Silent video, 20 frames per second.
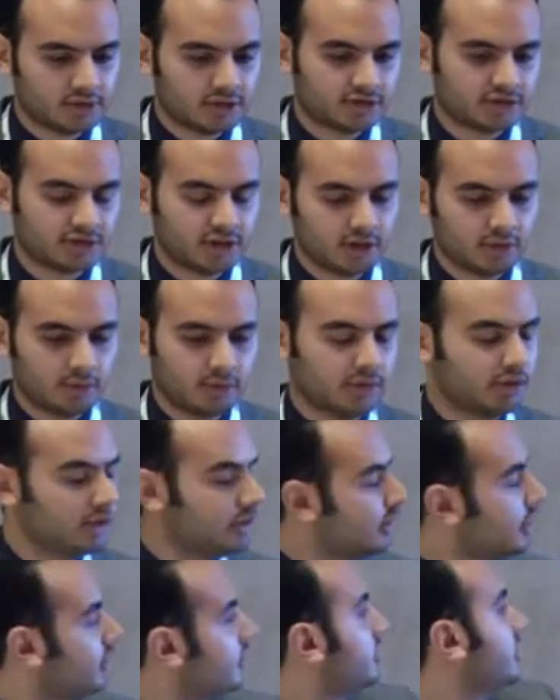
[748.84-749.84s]
So
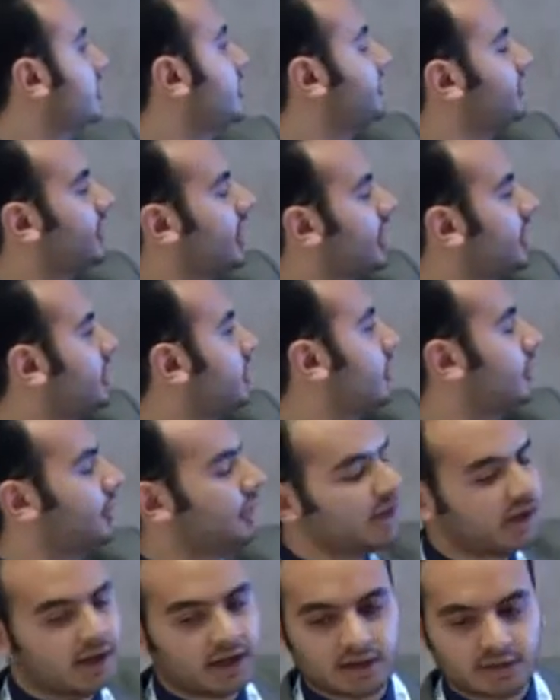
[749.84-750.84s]
you find on
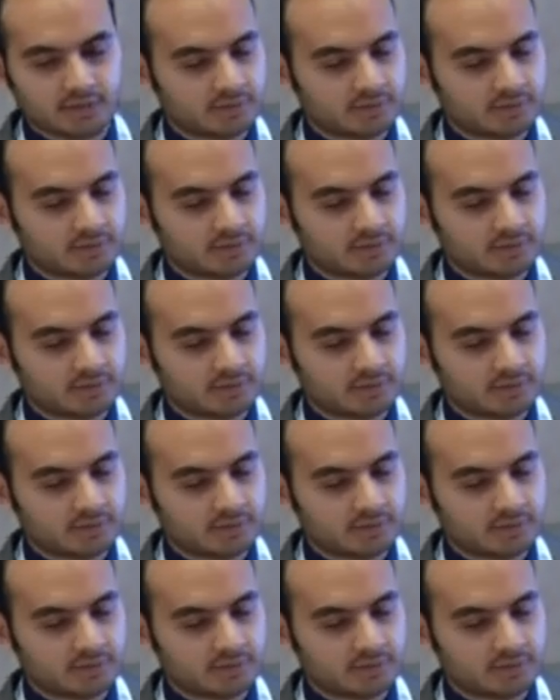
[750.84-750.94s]
the